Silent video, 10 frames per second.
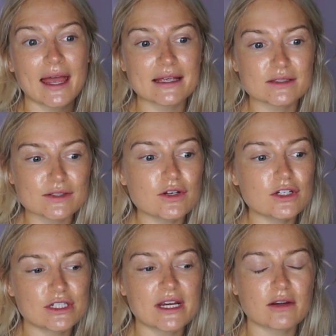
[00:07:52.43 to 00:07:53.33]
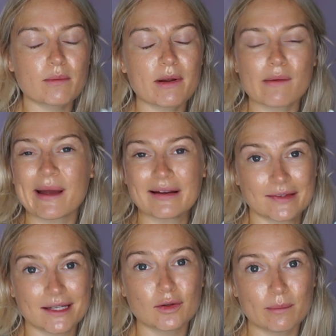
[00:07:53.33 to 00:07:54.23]
As soon as you get your period back, I
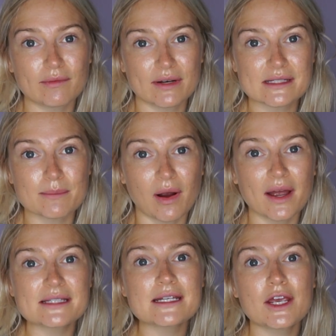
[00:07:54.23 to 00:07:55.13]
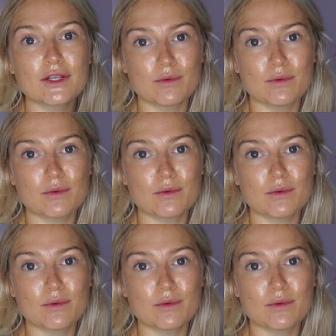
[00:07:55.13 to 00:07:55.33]
think you'll be really surprised.